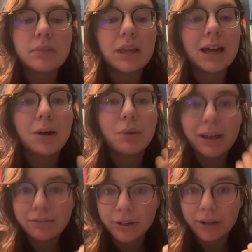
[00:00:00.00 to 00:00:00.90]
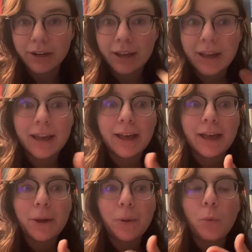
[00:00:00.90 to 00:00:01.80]
However,
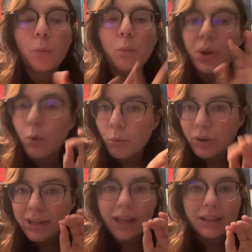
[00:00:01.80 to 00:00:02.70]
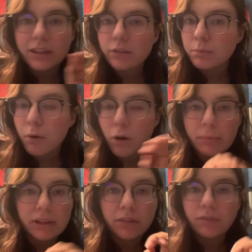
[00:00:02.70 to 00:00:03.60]
we get like small
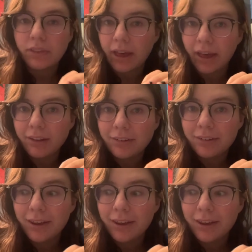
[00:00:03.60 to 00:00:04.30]
bits of that